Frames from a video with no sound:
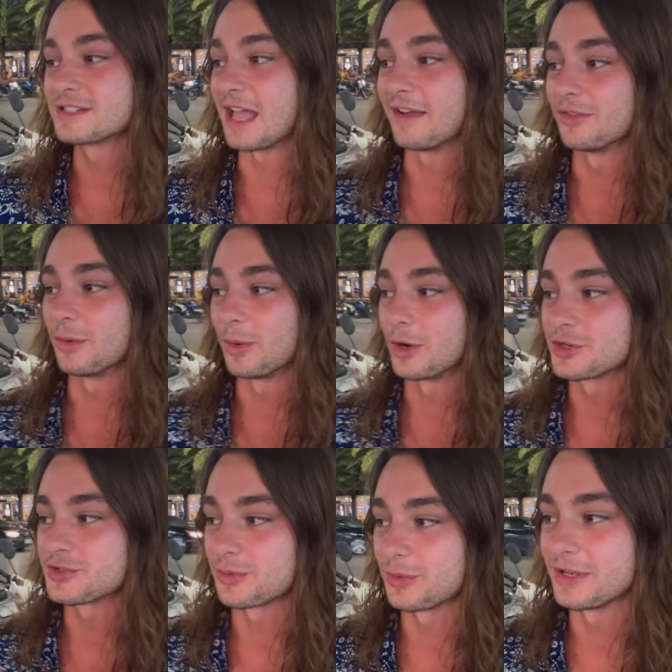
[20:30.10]
have the
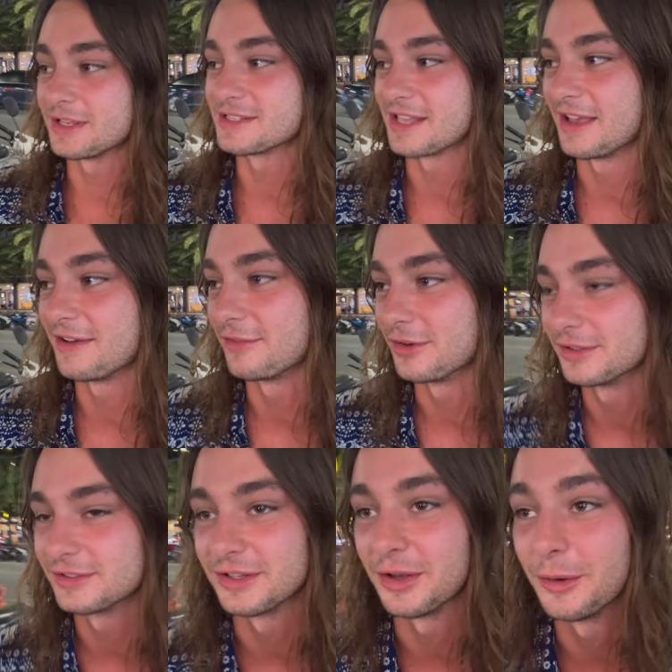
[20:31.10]
worst riz ever,
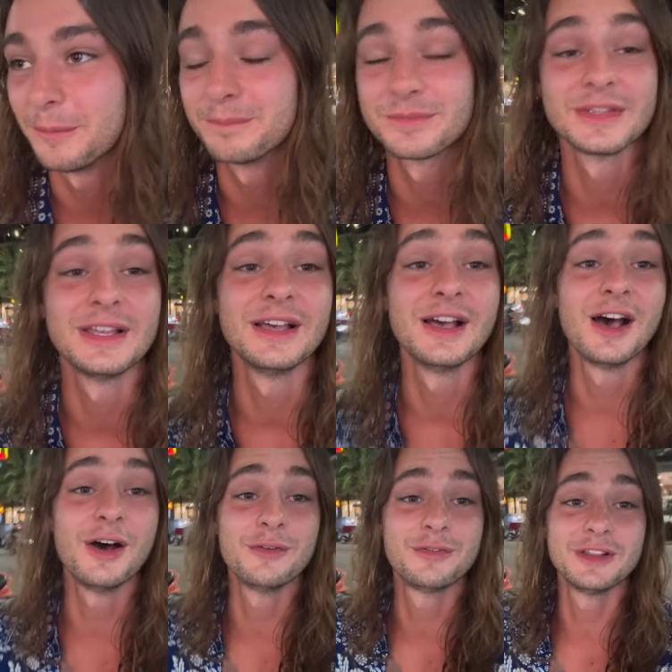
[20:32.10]
so
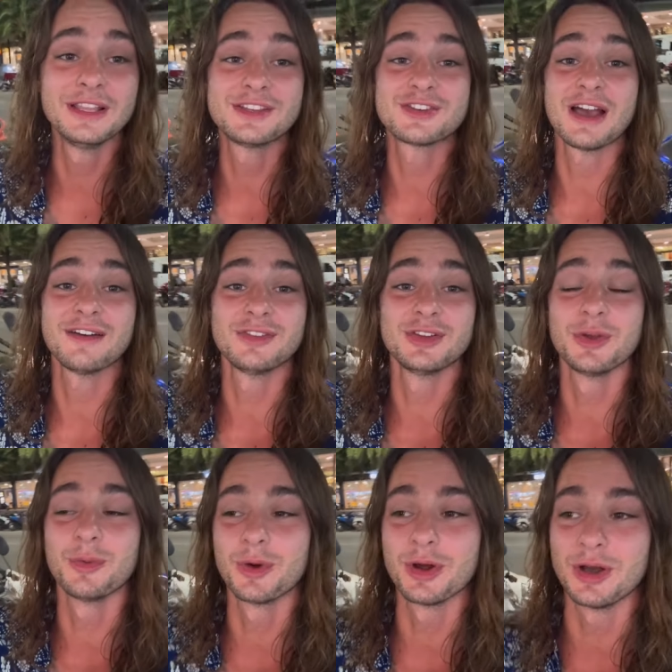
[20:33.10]
hopefully traveling the
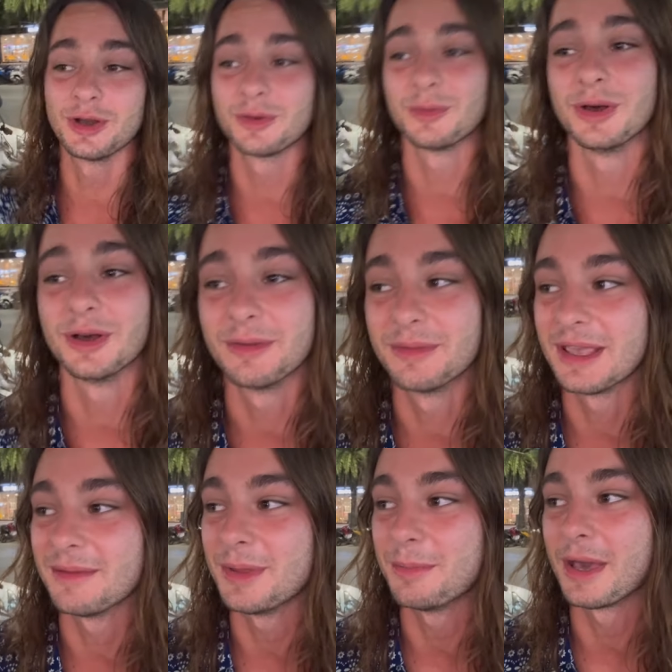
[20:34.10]
world will
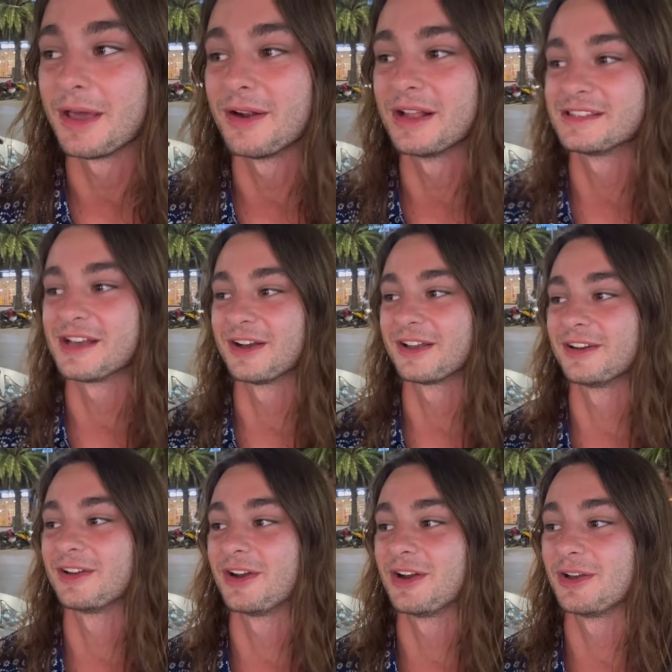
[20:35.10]
get me better at talking
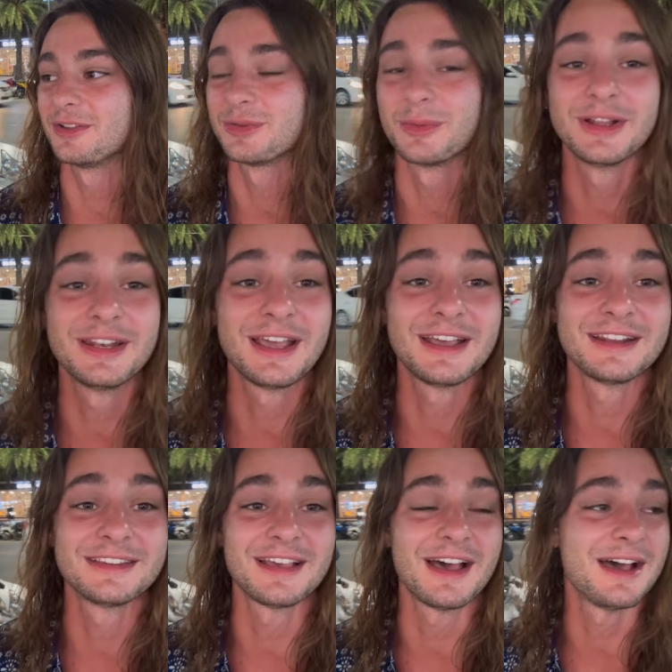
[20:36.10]
to girls one day at a
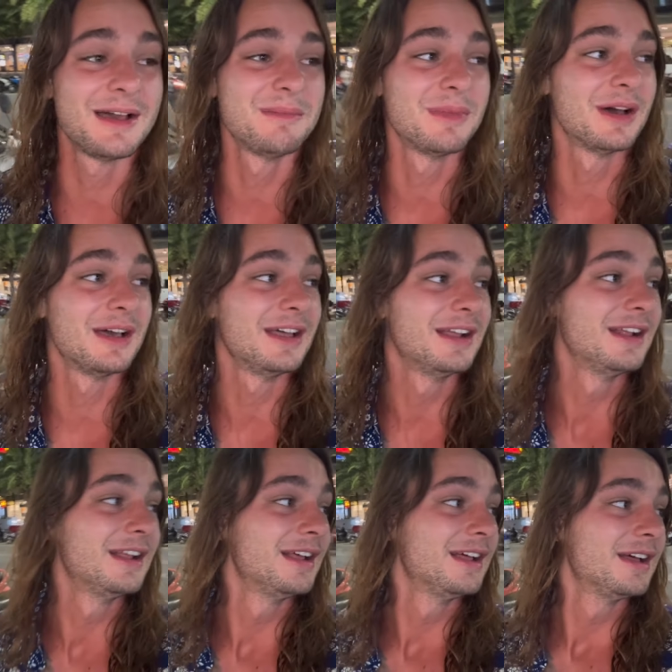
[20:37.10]
time but
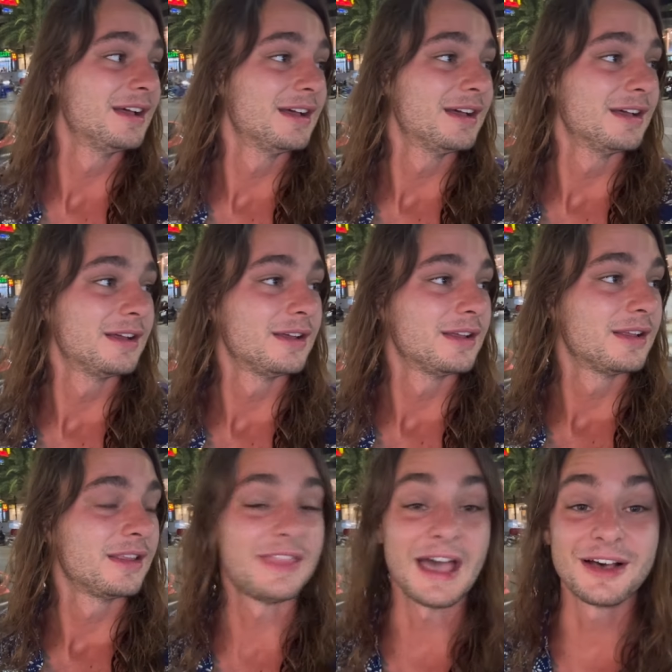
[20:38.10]

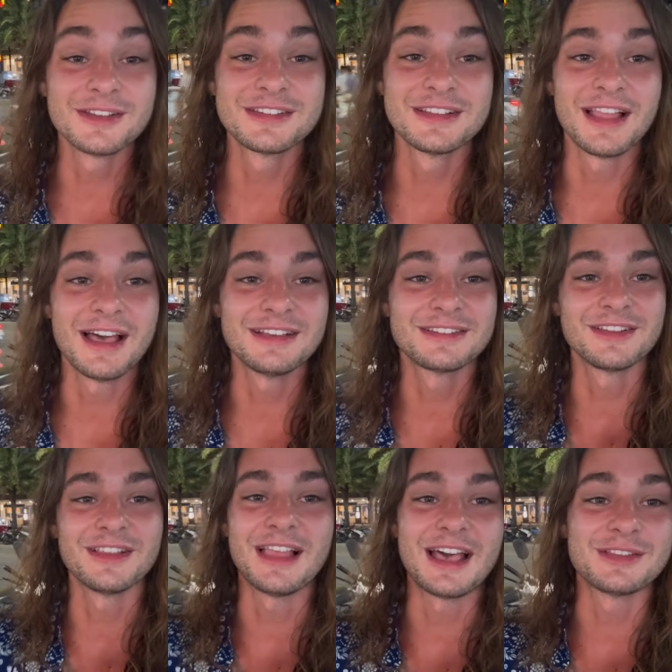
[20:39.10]
thousand likes on
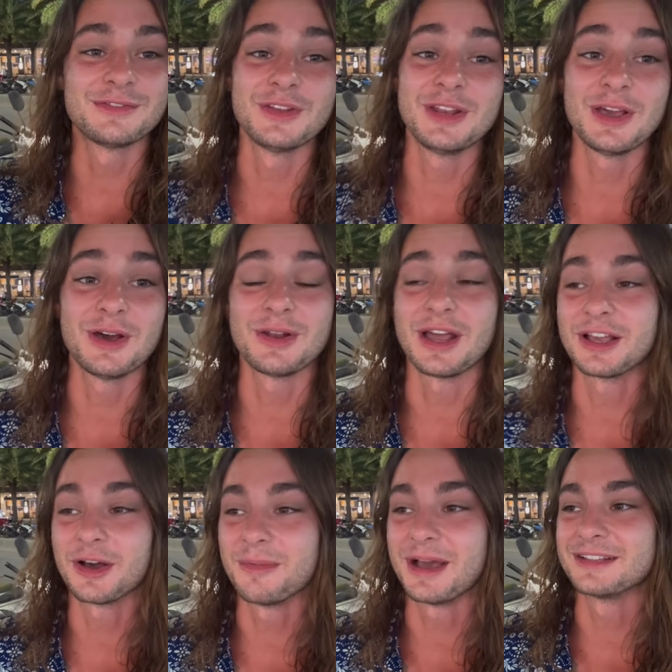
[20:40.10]
the last video and I
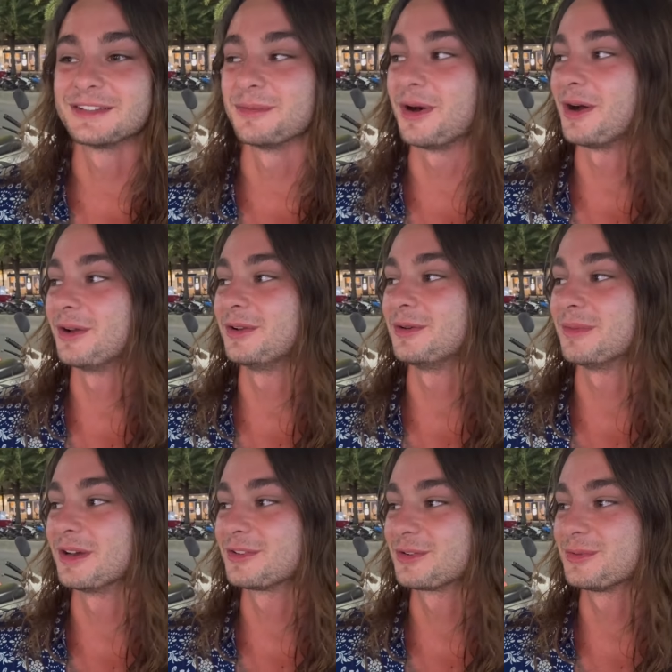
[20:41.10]
go back tomorrow and do
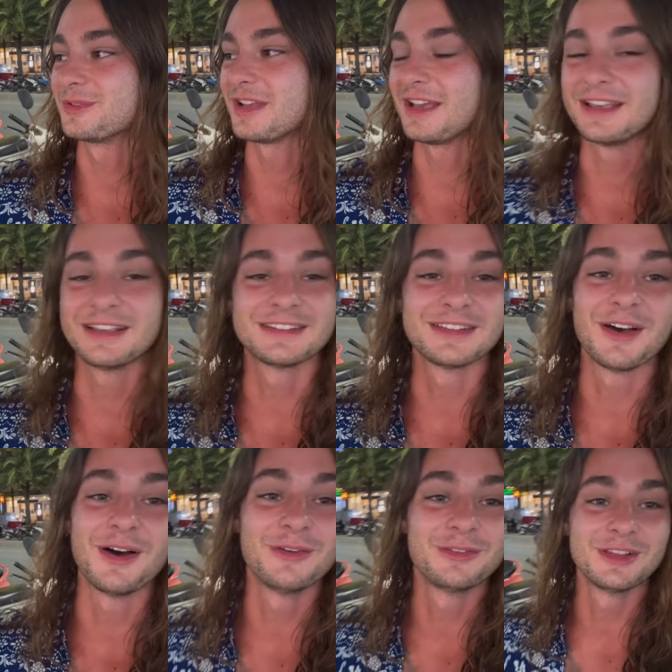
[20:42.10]
mushroom shake so
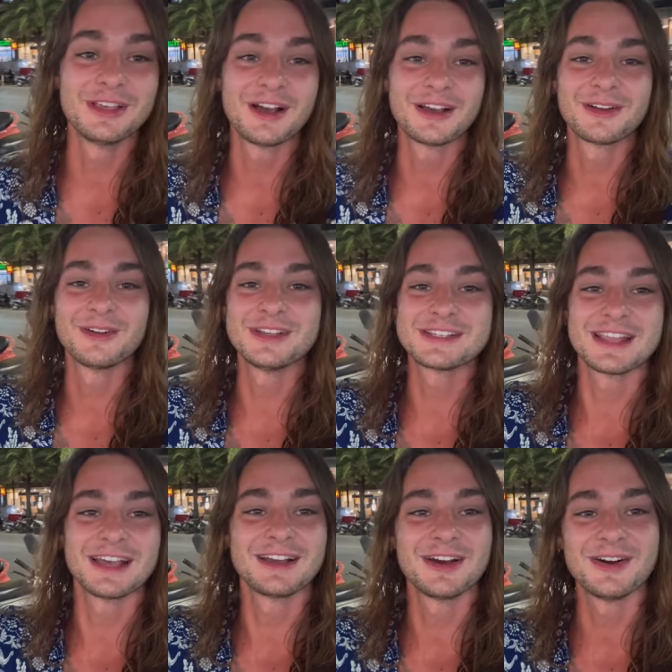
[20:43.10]
hopefully y'all can reach
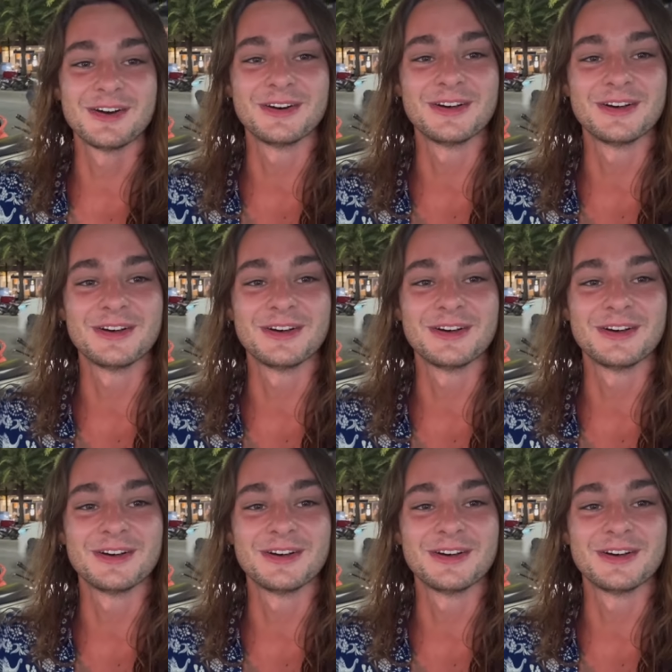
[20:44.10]
that goal